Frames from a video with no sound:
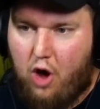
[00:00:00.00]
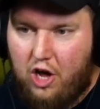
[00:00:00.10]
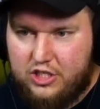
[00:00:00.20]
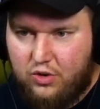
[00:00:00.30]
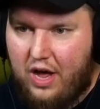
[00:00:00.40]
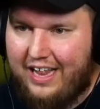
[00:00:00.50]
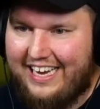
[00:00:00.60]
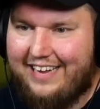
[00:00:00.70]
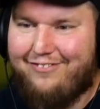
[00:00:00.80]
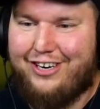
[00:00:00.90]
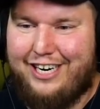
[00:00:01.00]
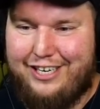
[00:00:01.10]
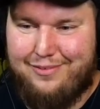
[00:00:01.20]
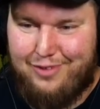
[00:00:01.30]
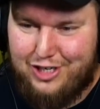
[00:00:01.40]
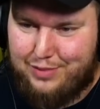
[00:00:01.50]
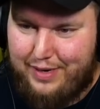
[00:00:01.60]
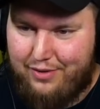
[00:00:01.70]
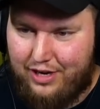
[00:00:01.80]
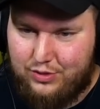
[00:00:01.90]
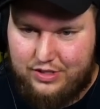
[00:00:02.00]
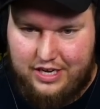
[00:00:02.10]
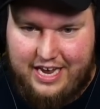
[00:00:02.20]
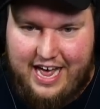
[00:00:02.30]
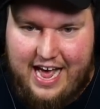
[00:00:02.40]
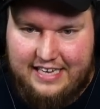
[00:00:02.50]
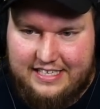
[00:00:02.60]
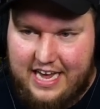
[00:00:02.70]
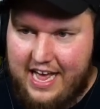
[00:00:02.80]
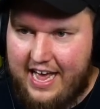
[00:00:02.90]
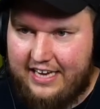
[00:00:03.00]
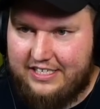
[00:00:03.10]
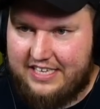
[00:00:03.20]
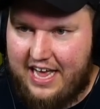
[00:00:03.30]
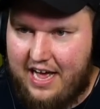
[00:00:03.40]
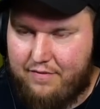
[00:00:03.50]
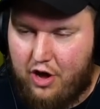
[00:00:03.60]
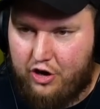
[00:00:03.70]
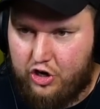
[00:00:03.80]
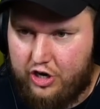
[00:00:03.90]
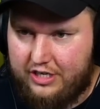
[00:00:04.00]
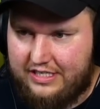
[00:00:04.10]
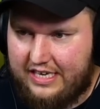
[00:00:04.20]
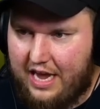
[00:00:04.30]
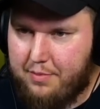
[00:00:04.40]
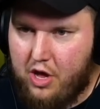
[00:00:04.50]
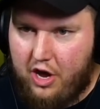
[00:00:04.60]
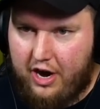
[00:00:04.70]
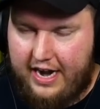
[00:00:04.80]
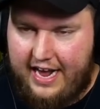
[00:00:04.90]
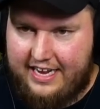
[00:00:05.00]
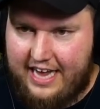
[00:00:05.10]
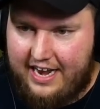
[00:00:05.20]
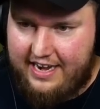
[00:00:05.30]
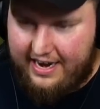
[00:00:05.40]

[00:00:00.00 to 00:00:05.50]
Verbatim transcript: also, like, we're gonna do more speed runs with the guys and just have a good time. All right, I got an